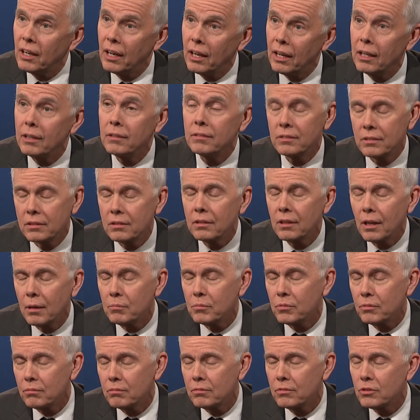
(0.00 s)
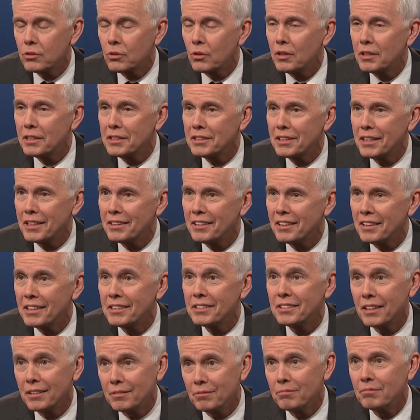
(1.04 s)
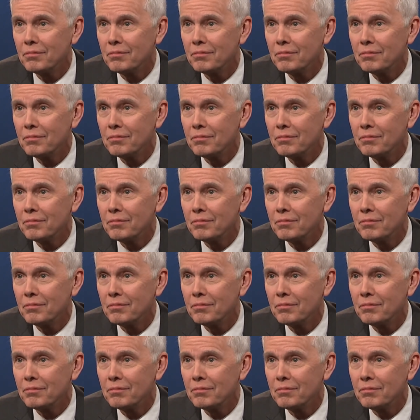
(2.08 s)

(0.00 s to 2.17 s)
And I'm sorry to say that I said